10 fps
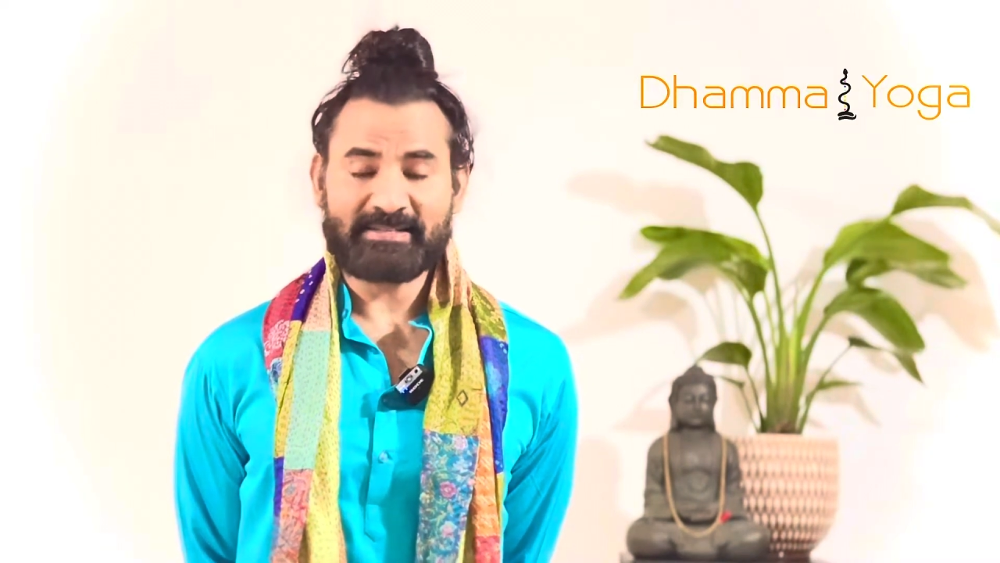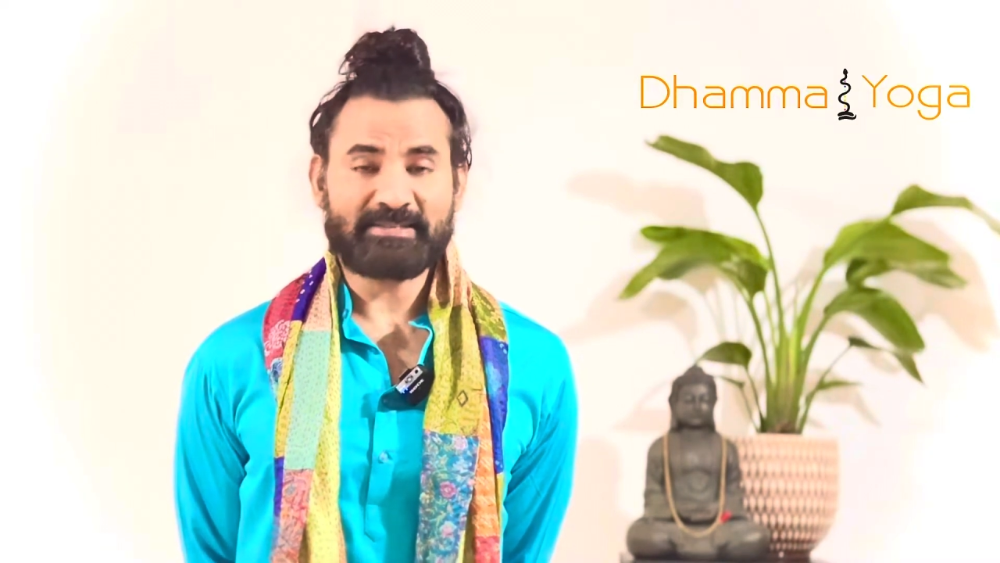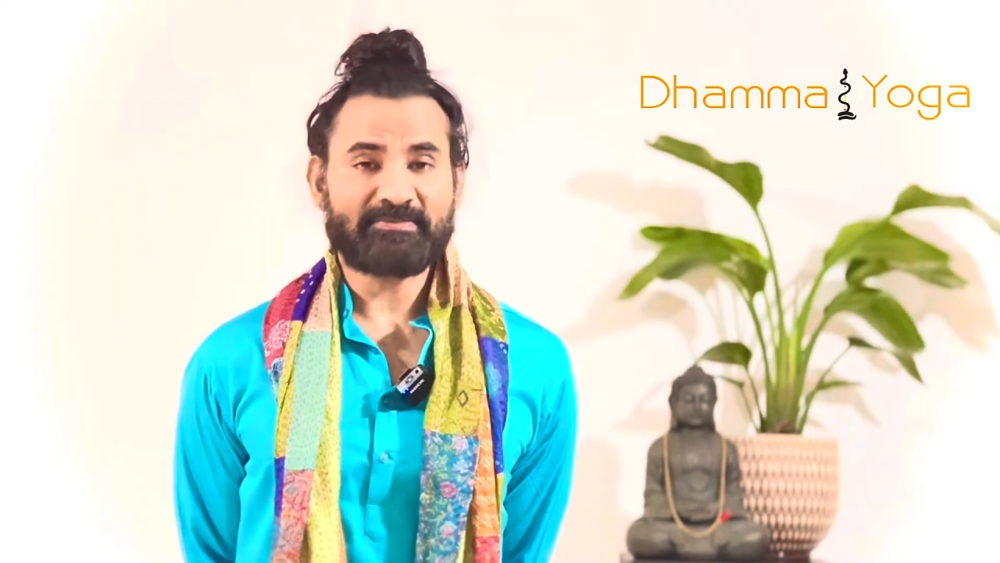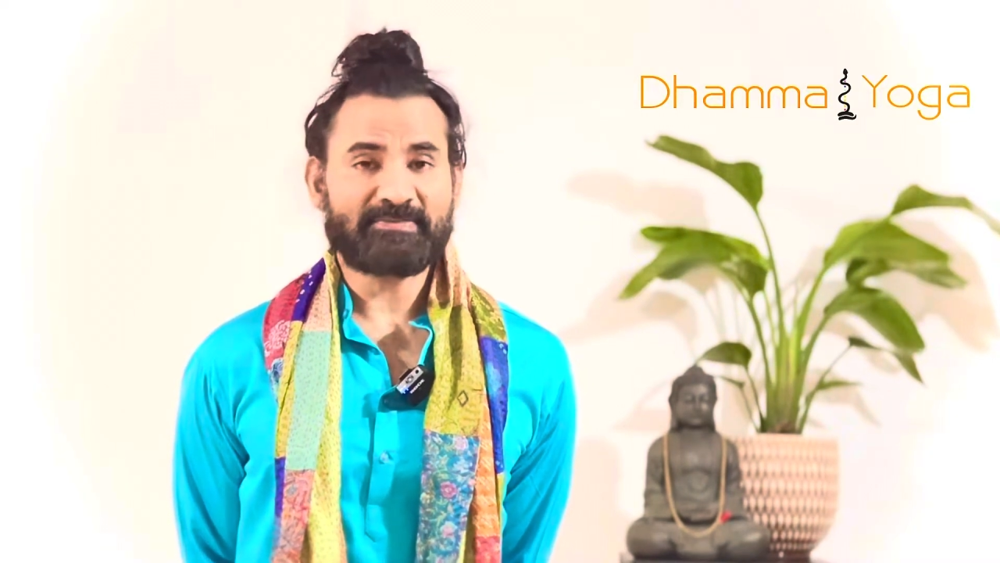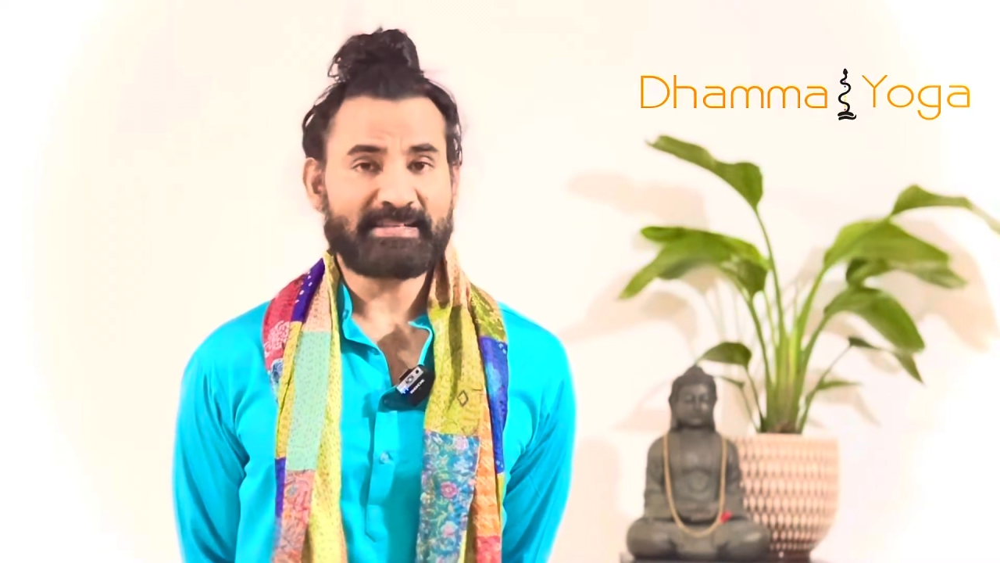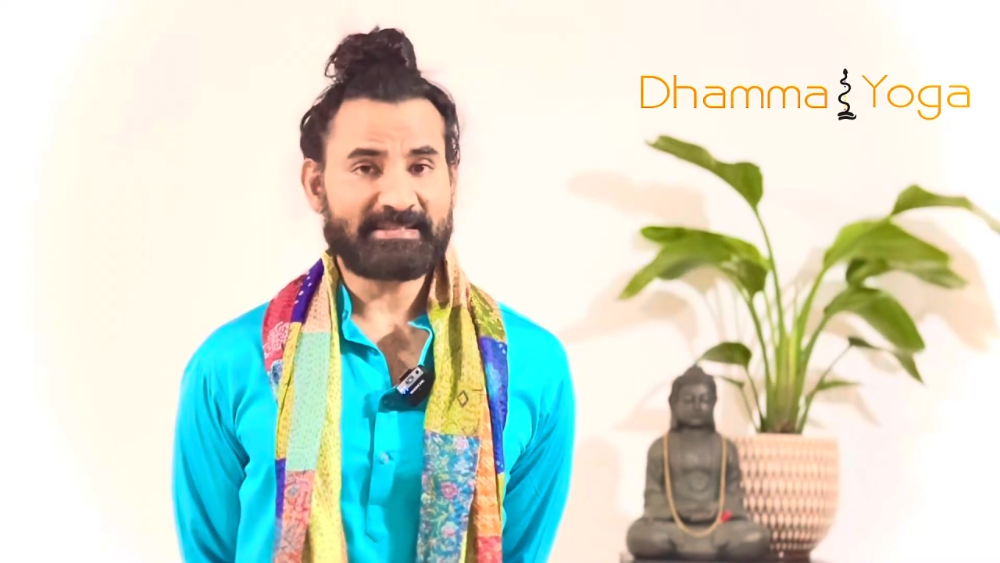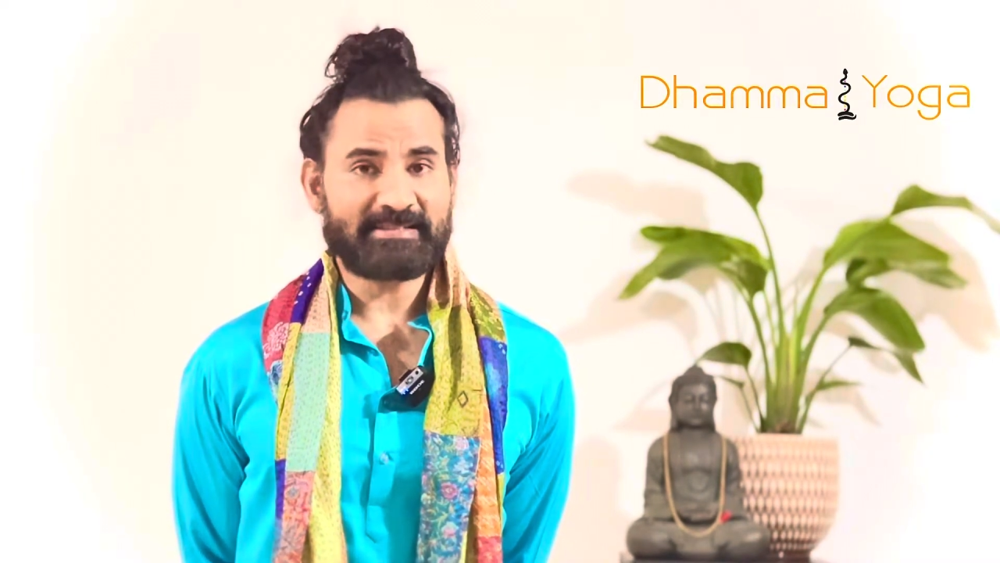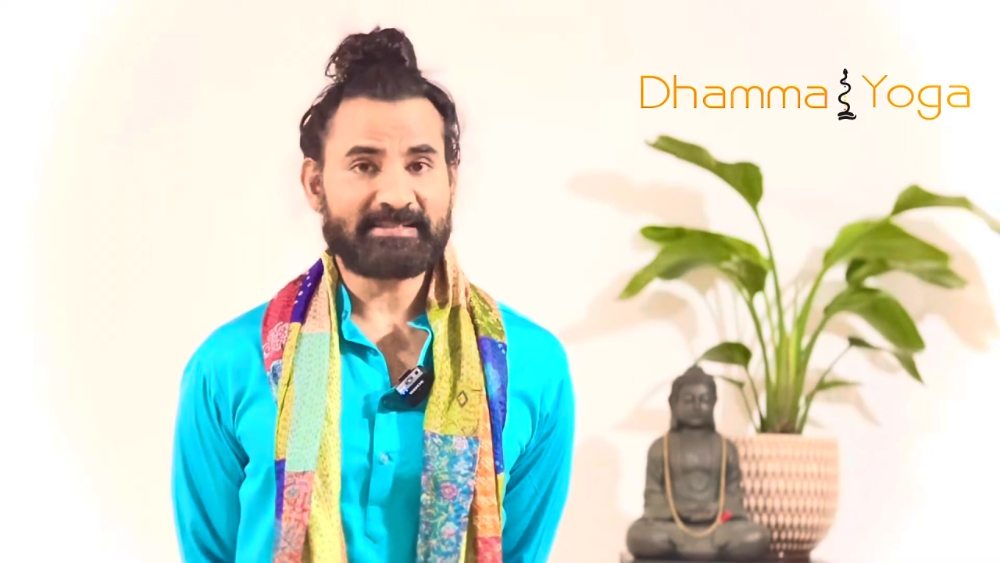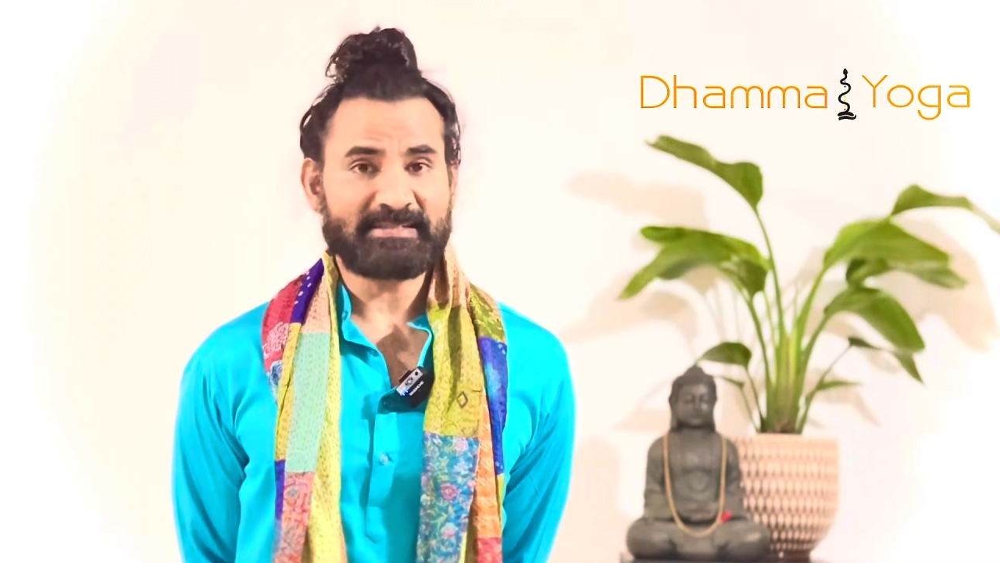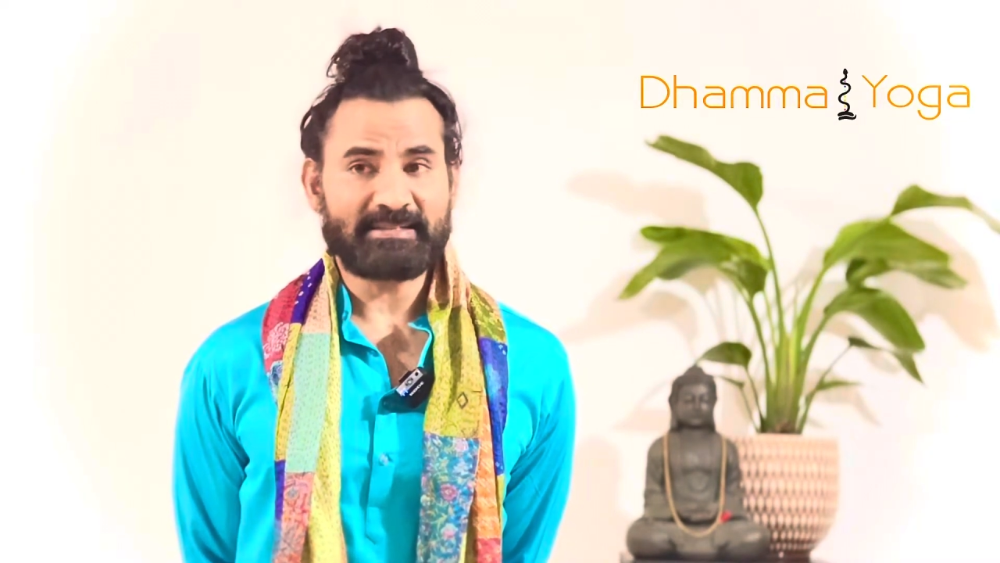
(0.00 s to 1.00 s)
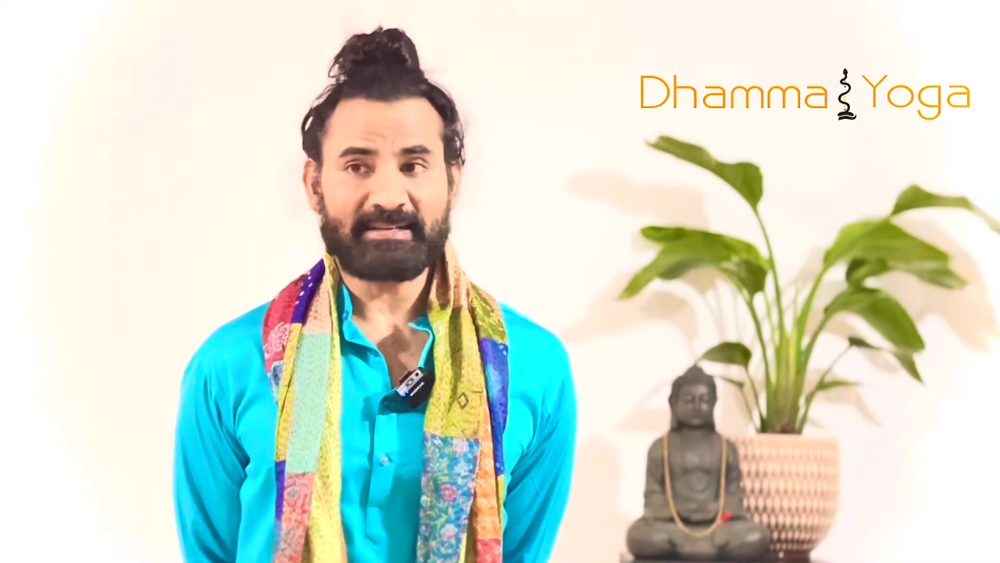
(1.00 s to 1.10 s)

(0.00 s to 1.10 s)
in the Western